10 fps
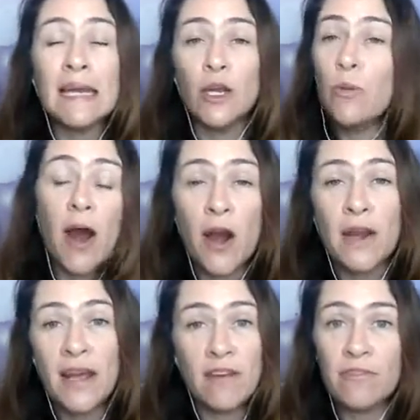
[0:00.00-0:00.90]
And you might only
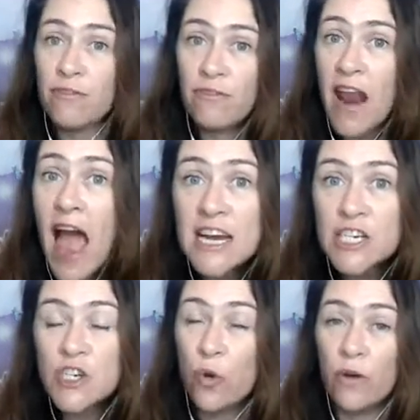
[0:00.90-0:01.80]
get a
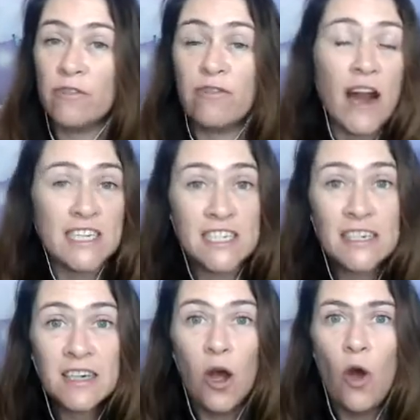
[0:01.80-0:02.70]
flash or a
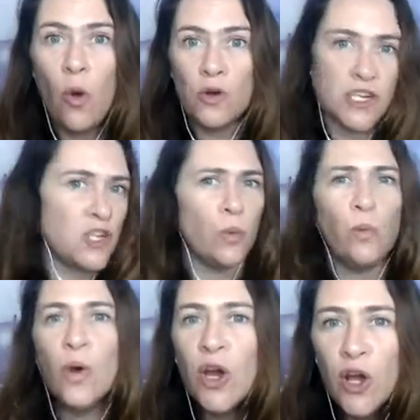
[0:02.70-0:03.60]
fraction or just a
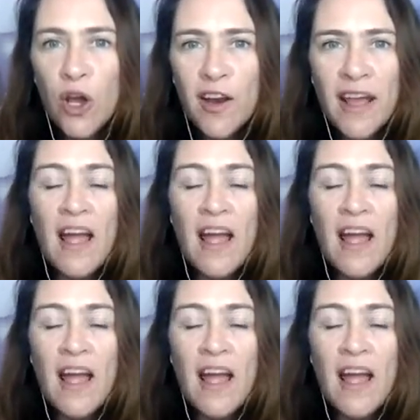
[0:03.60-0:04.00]
word.